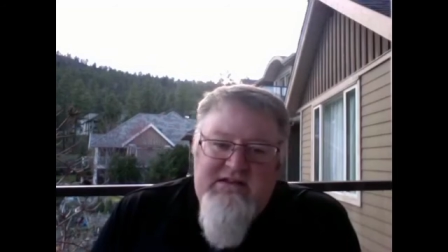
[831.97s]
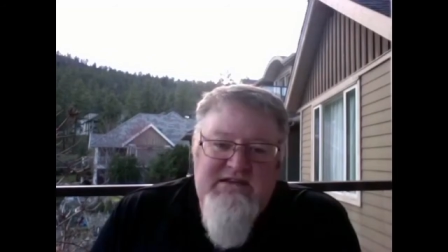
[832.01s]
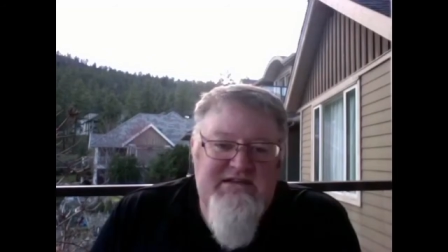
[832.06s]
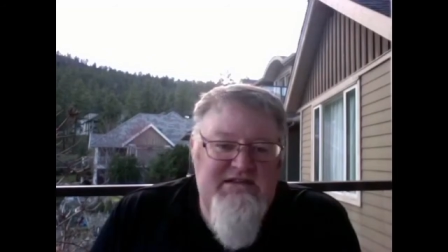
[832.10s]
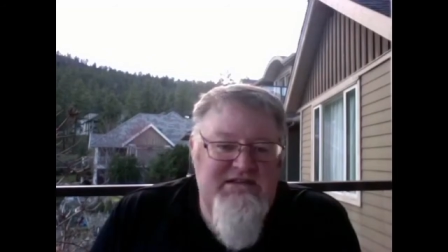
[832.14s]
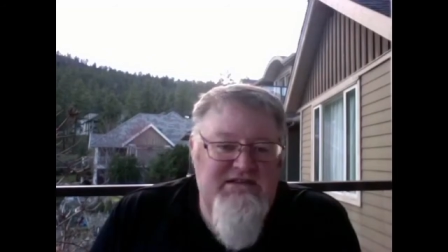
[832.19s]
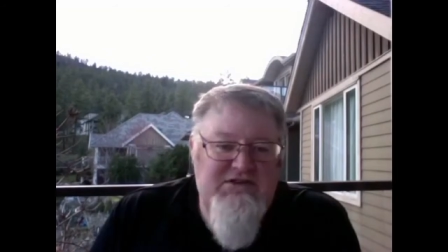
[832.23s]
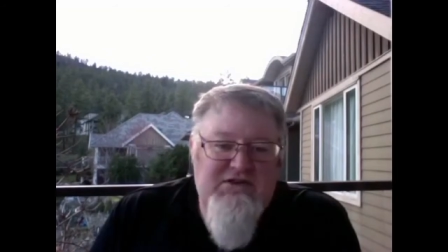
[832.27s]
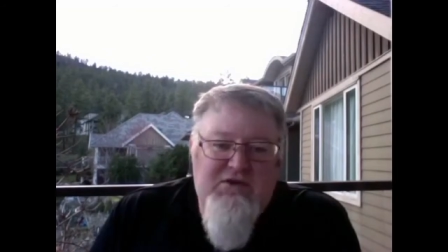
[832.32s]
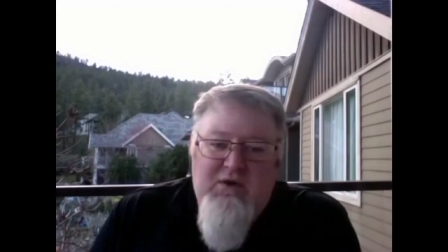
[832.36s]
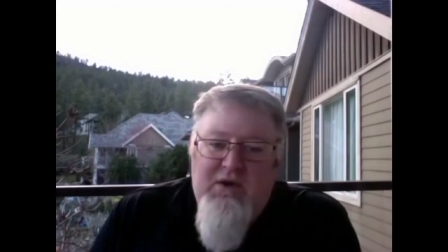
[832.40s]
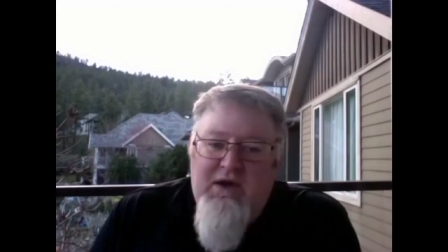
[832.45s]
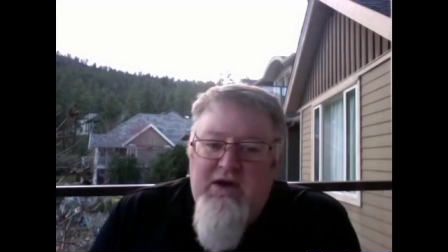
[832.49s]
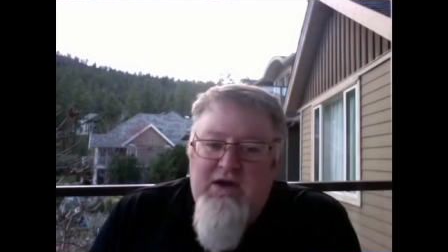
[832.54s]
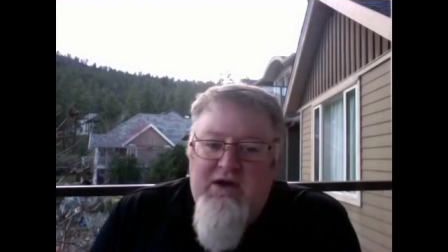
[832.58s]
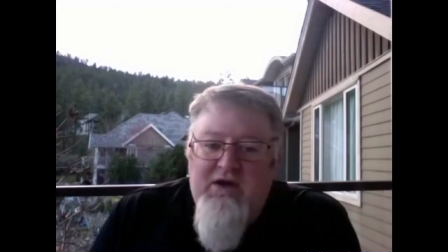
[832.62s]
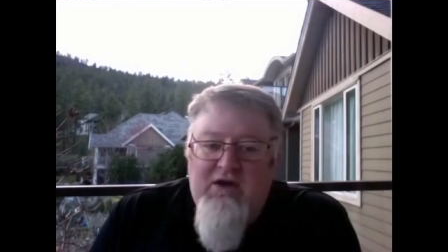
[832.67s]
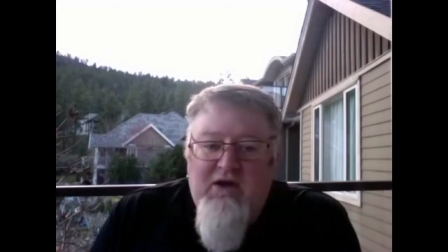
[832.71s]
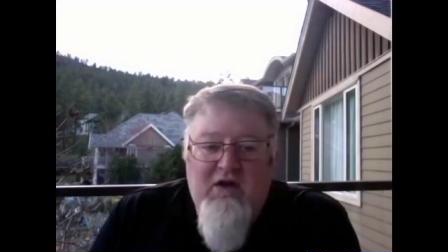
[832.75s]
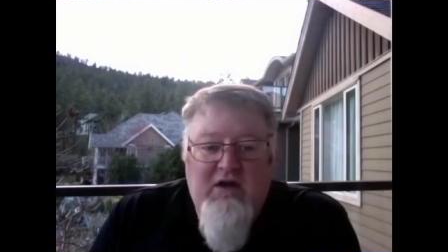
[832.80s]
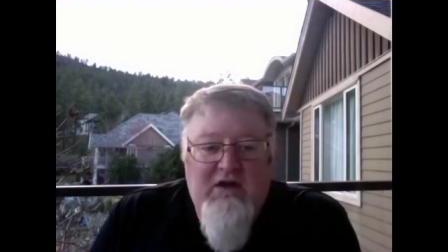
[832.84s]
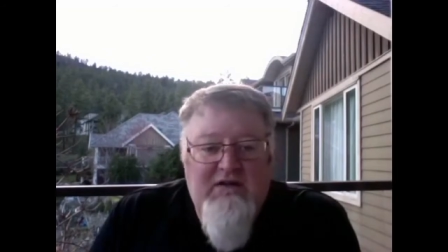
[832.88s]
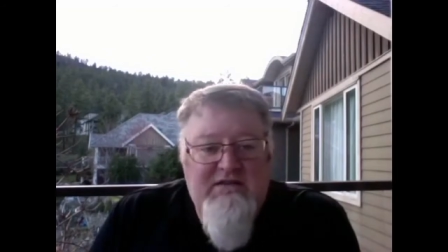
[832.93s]
This is the God who
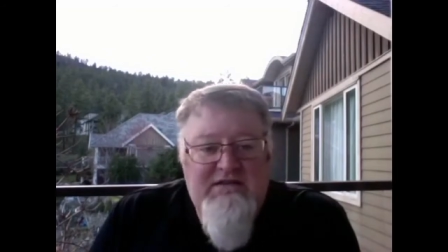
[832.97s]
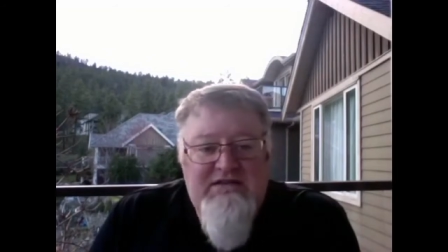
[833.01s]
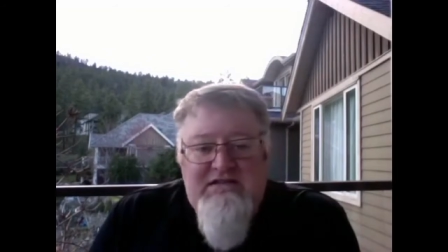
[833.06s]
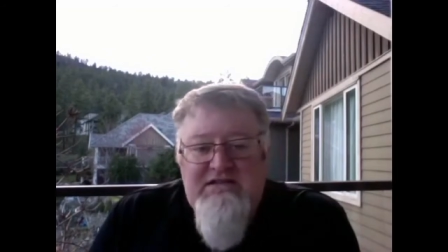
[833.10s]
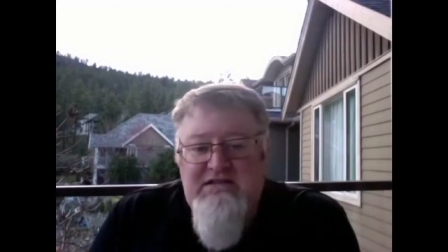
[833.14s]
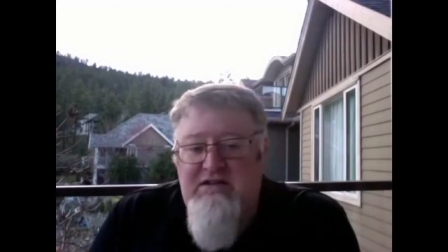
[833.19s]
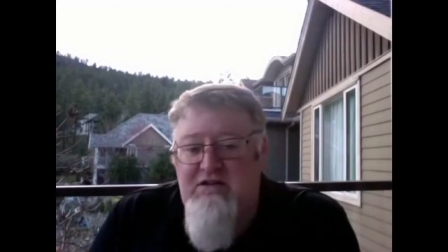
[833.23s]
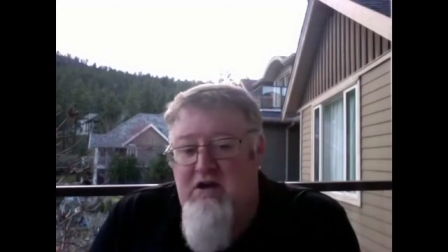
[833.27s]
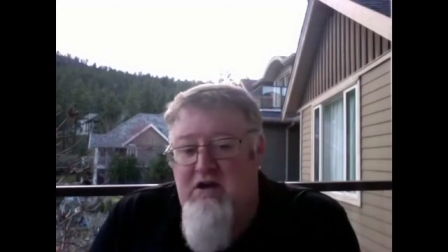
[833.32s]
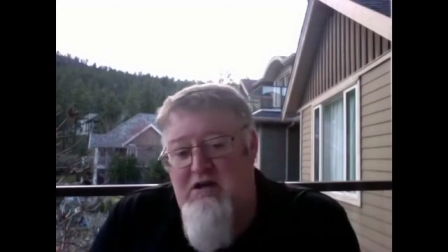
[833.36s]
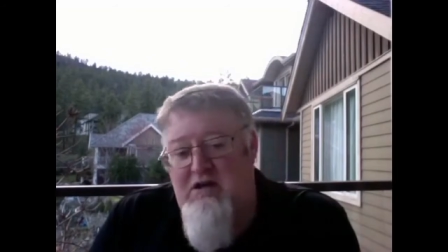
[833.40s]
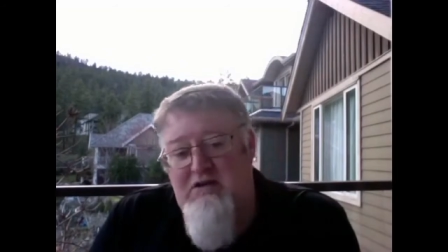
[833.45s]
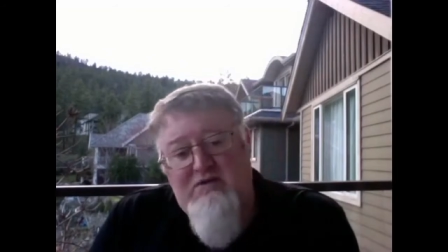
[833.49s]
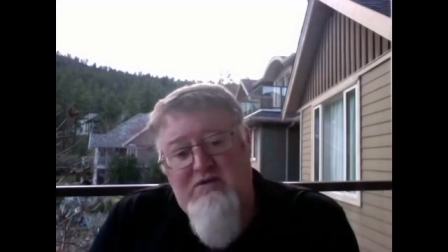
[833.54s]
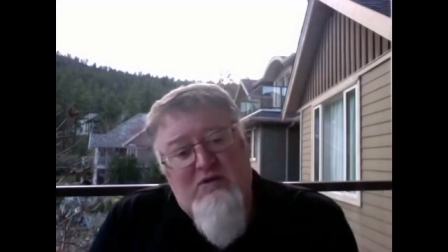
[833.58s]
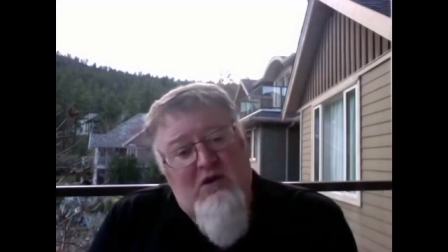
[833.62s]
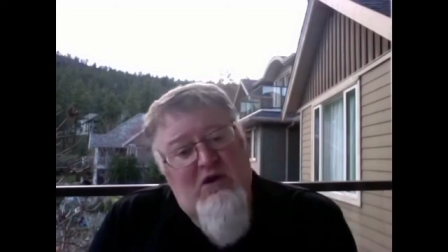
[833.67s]
is already